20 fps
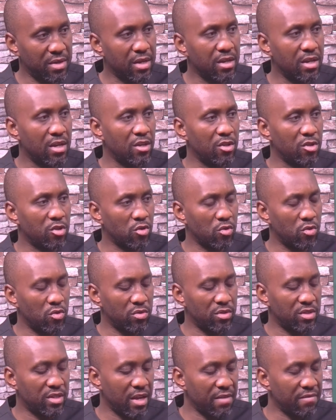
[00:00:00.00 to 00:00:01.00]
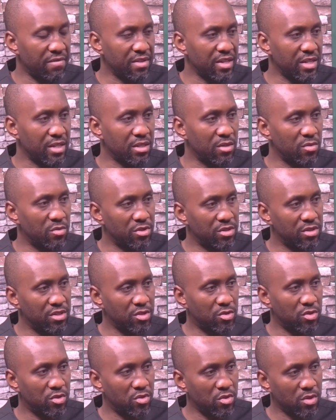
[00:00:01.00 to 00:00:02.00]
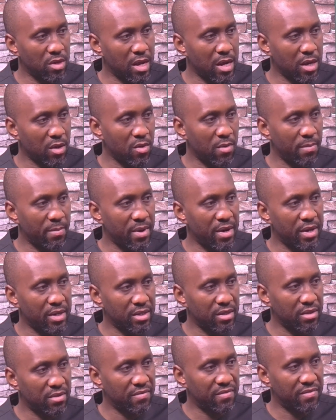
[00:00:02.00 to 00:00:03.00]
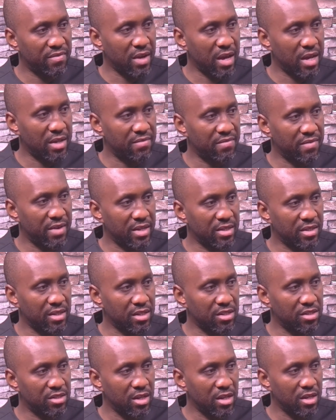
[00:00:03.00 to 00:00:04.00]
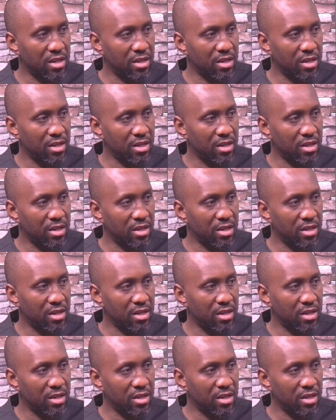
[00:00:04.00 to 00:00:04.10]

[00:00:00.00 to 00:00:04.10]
Of, of Nigeria. So definitely we need to look at comparative advantage.